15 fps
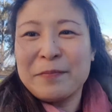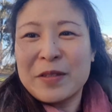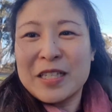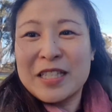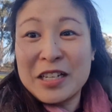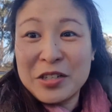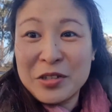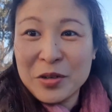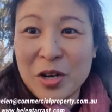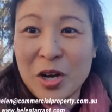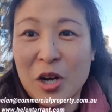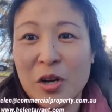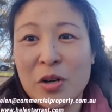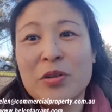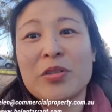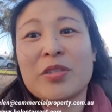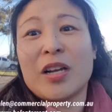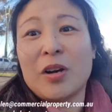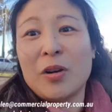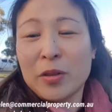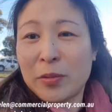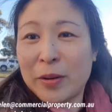Central Coast,
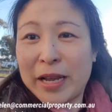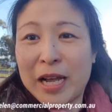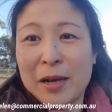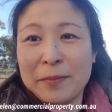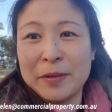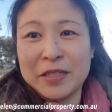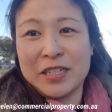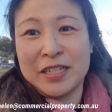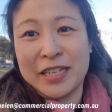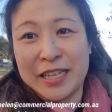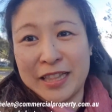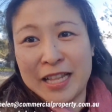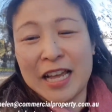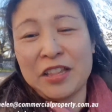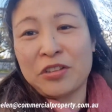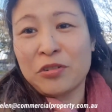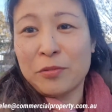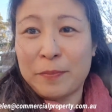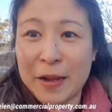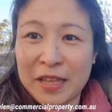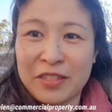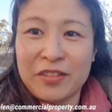all the way up into inland through
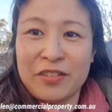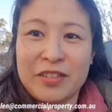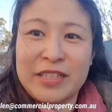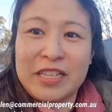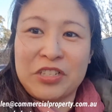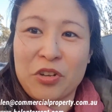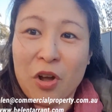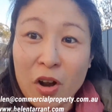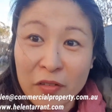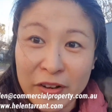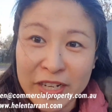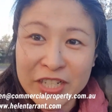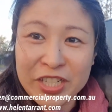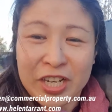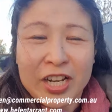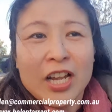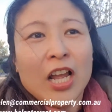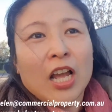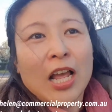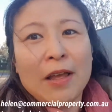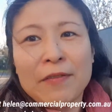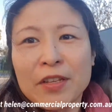Bathurst and to Orange,
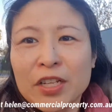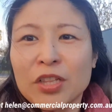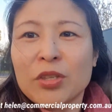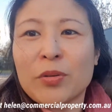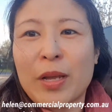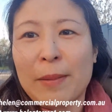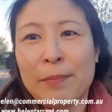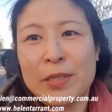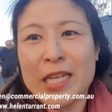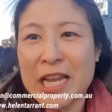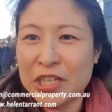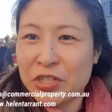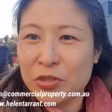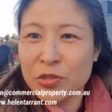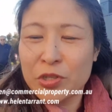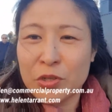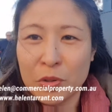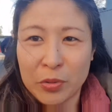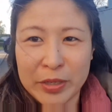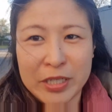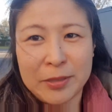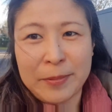having a look at potential
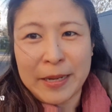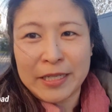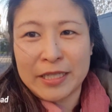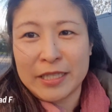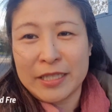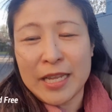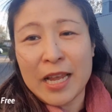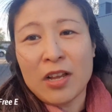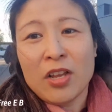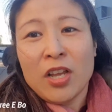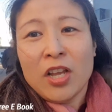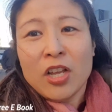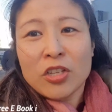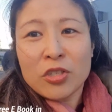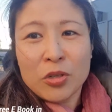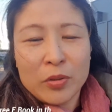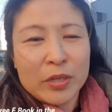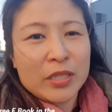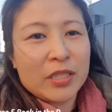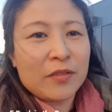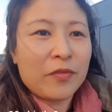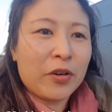storage spaces. Now,
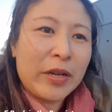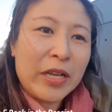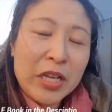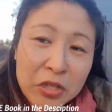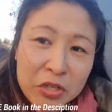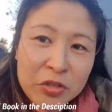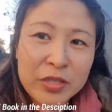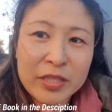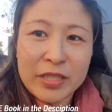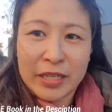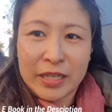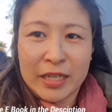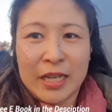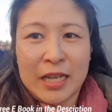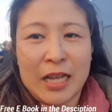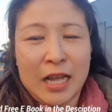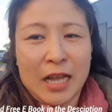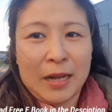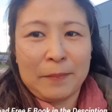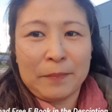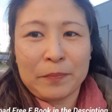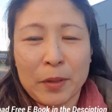storage is a very interesting
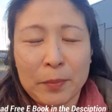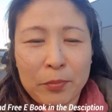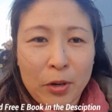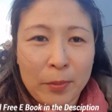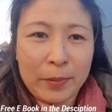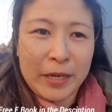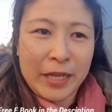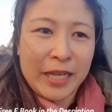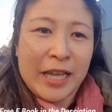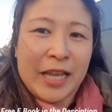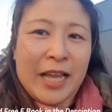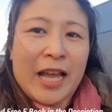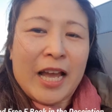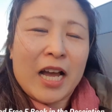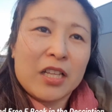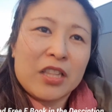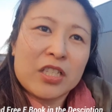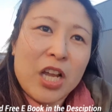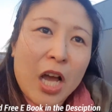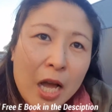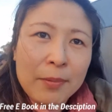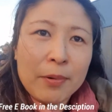property. The
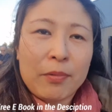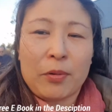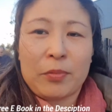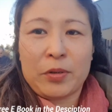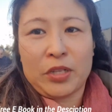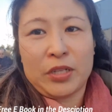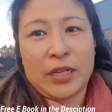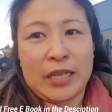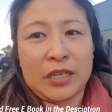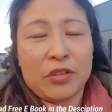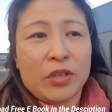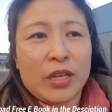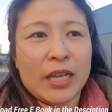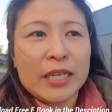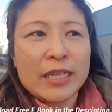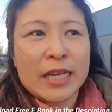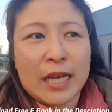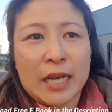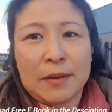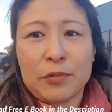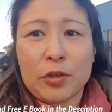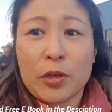type of property you need,
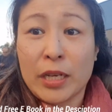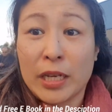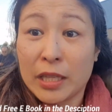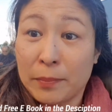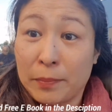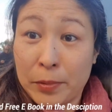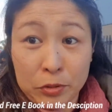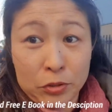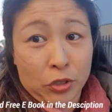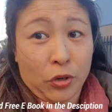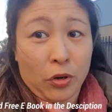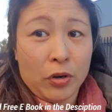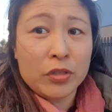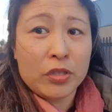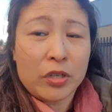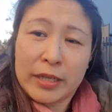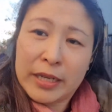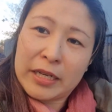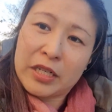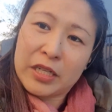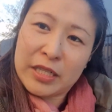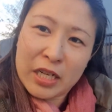you can either build your own, so you're
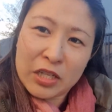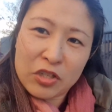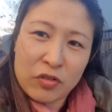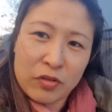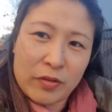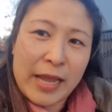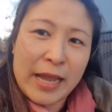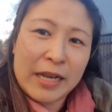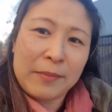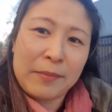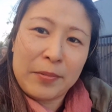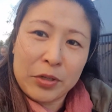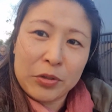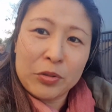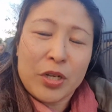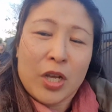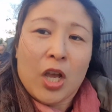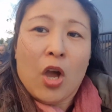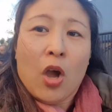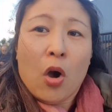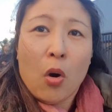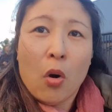getting industrial land and build,
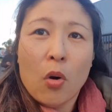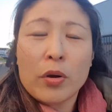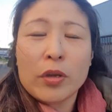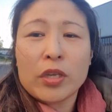or